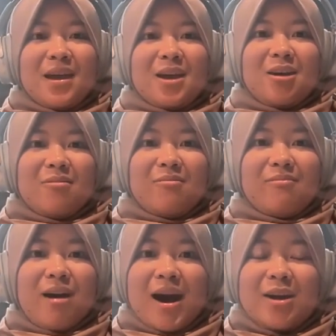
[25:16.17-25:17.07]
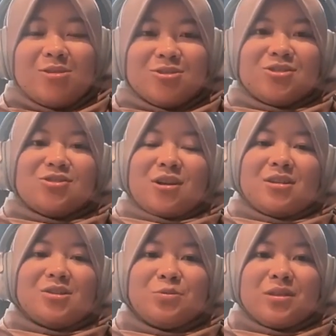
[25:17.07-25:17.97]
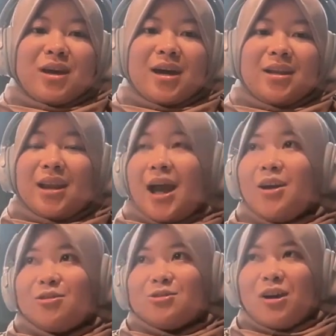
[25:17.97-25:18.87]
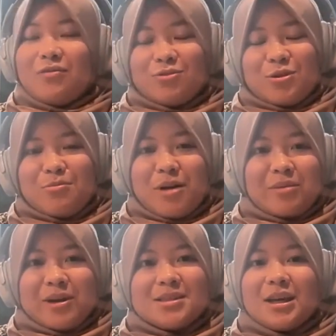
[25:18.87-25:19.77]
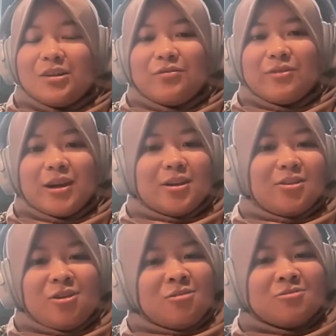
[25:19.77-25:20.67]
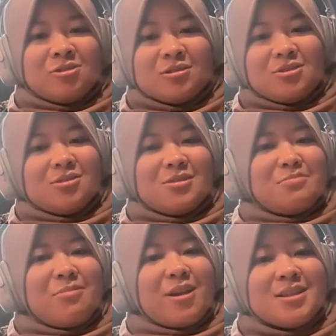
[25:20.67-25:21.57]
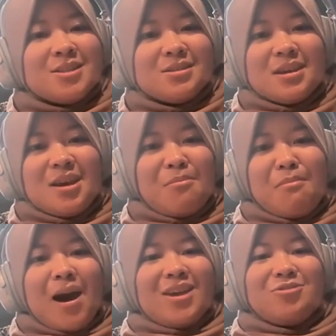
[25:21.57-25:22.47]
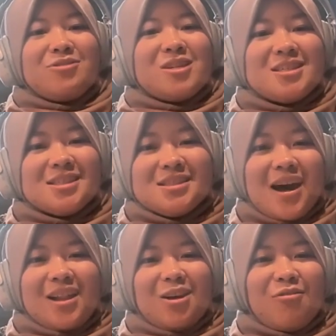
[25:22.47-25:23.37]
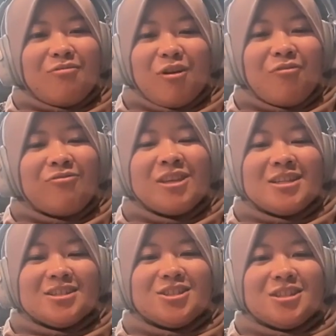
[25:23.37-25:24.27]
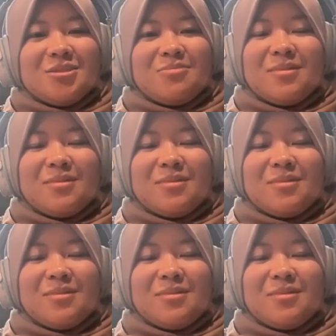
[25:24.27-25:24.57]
I also struggled with that, and I also have to remind myself that, just embrace my unique style of leadership.